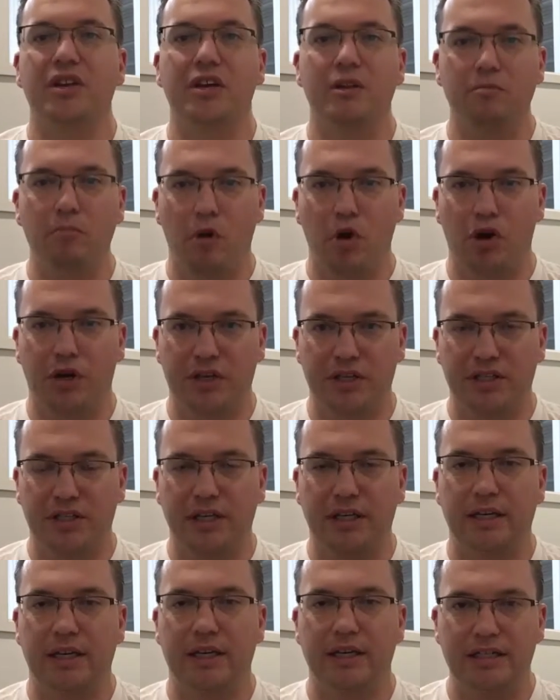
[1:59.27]
in
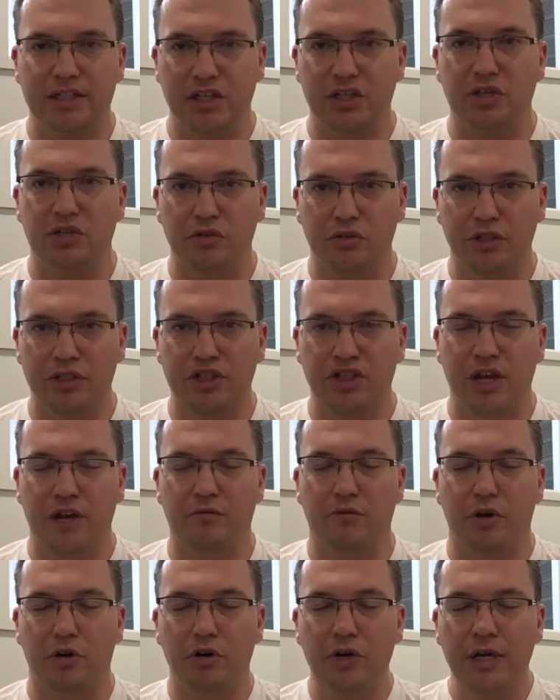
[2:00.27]
marketing, in digital in
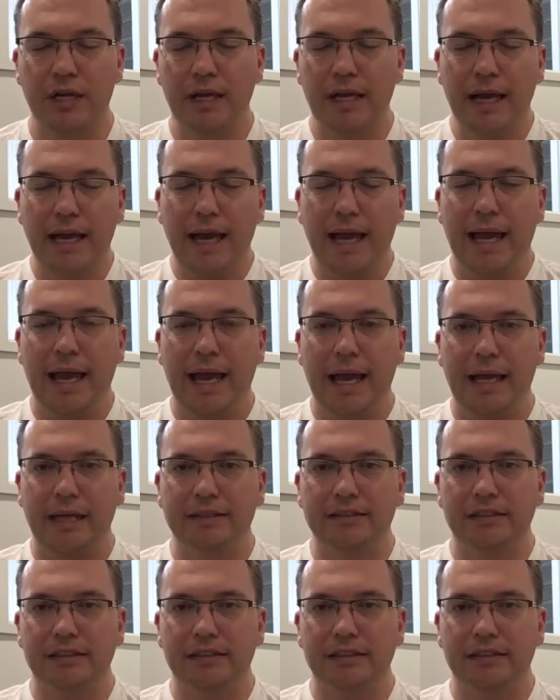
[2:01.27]
general. And